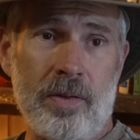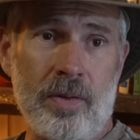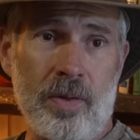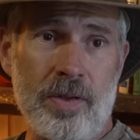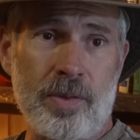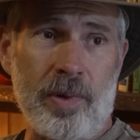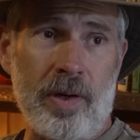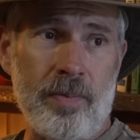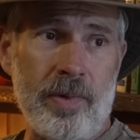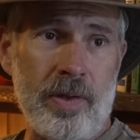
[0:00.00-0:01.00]
or
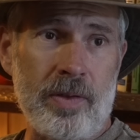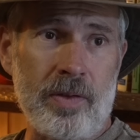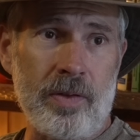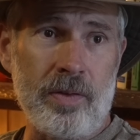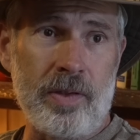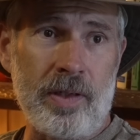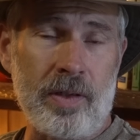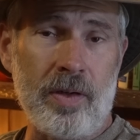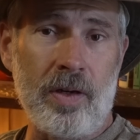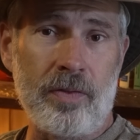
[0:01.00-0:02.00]
inspired me to
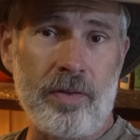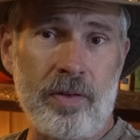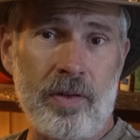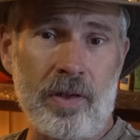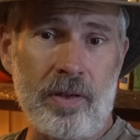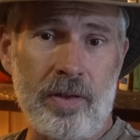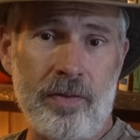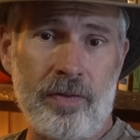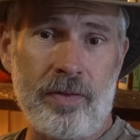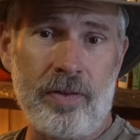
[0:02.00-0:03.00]
take off and not
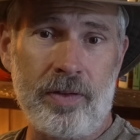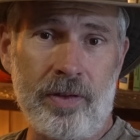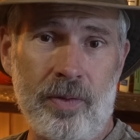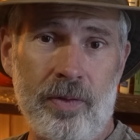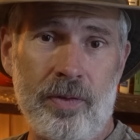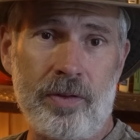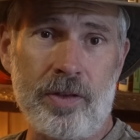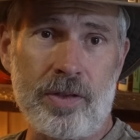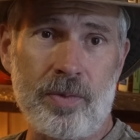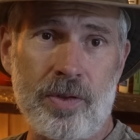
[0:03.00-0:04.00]
live. It
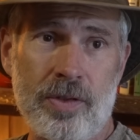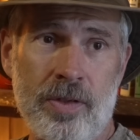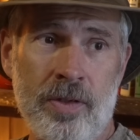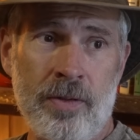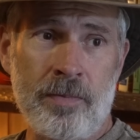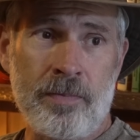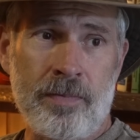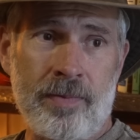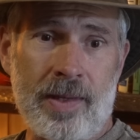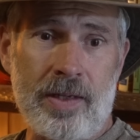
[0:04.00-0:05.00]
just was,
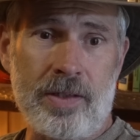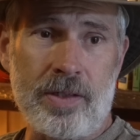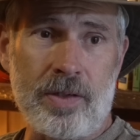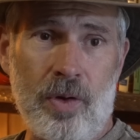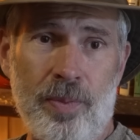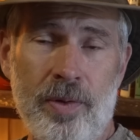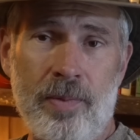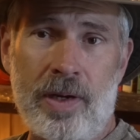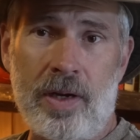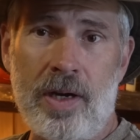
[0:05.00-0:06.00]
it just opened
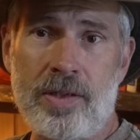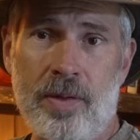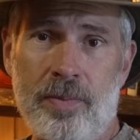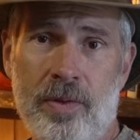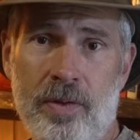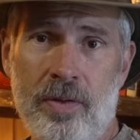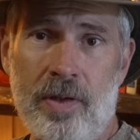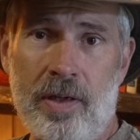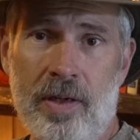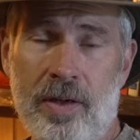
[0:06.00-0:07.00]
my eyes up to
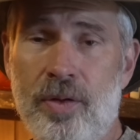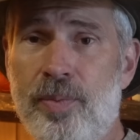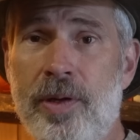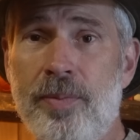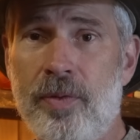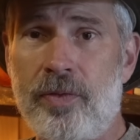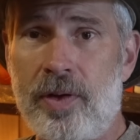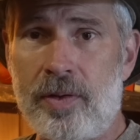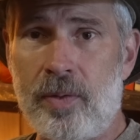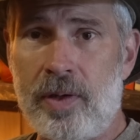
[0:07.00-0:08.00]
that other people
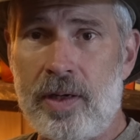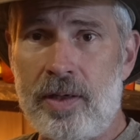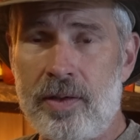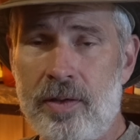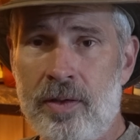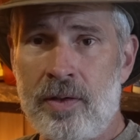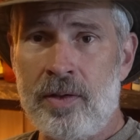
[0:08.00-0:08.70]
felt the way I did